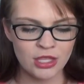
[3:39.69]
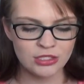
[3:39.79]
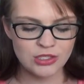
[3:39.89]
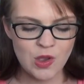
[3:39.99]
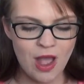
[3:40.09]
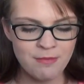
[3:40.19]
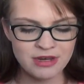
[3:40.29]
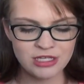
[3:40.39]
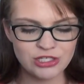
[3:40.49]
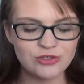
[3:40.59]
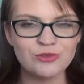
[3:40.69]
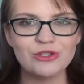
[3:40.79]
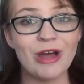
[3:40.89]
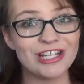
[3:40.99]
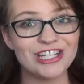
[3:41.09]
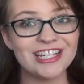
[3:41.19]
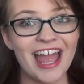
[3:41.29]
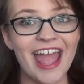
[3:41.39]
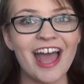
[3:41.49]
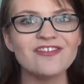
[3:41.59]
So I'm gonna do swatches.
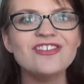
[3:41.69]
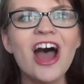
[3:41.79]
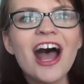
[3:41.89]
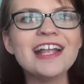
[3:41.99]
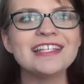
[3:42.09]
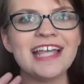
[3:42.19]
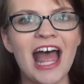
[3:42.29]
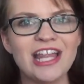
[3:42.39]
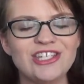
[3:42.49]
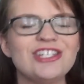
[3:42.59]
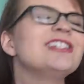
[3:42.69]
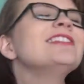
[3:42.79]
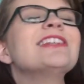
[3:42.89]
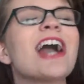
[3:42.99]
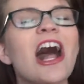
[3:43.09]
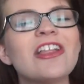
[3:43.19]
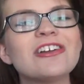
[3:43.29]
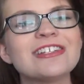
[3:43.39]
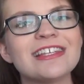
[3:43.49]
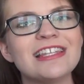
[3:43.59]
I have not touched the
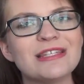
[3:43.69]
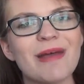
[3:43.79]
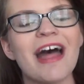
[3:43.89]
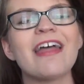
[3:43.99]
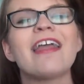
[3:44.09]
colors in this palette